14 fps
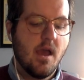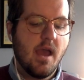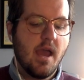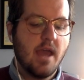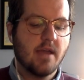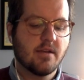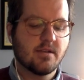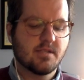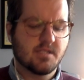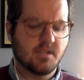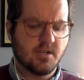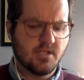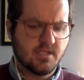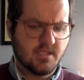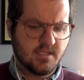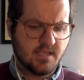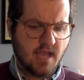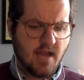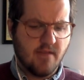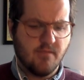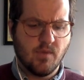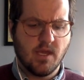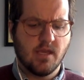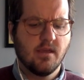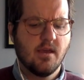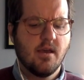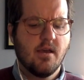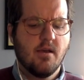Anger surges inside of
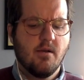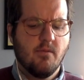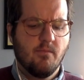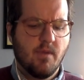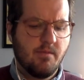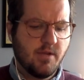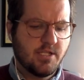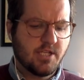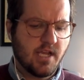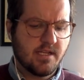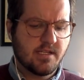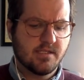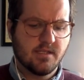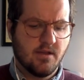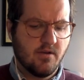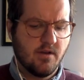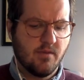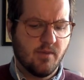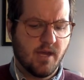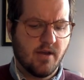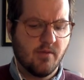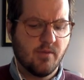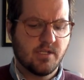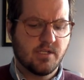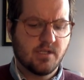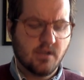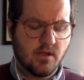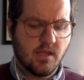me Maybe Jake doesn't know any better, but
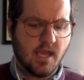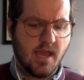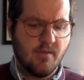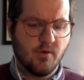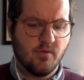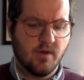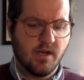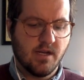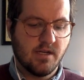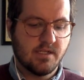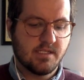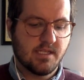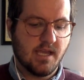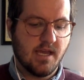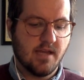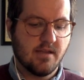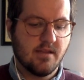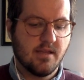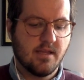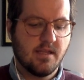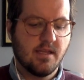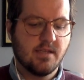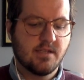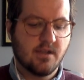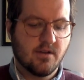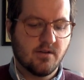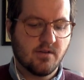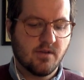surely Emma would understand that the
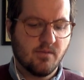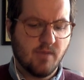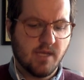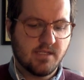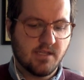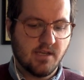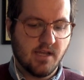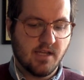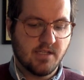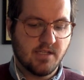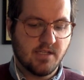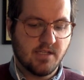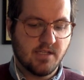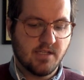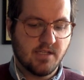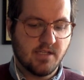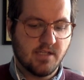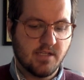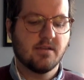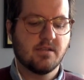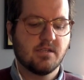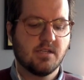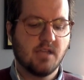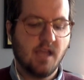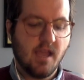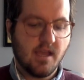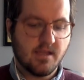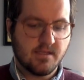internal combustion engine doesn't stand a
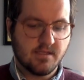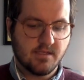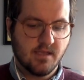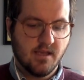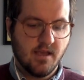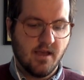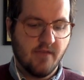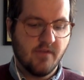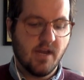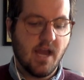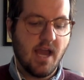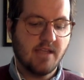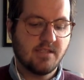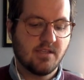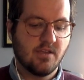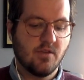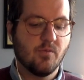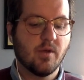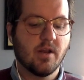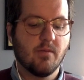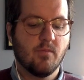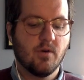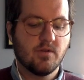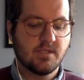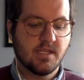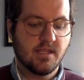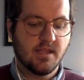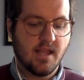chance of an ice cube and a
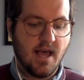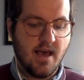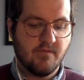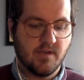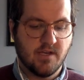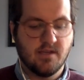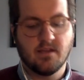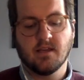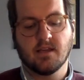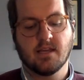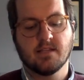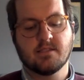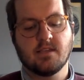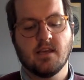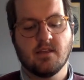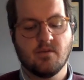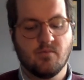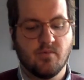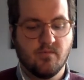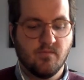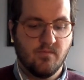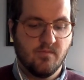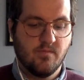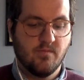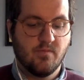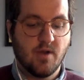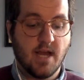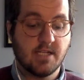molten lava against the other
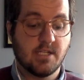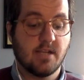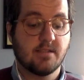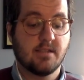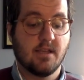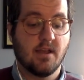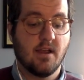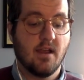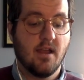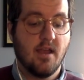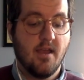projects here.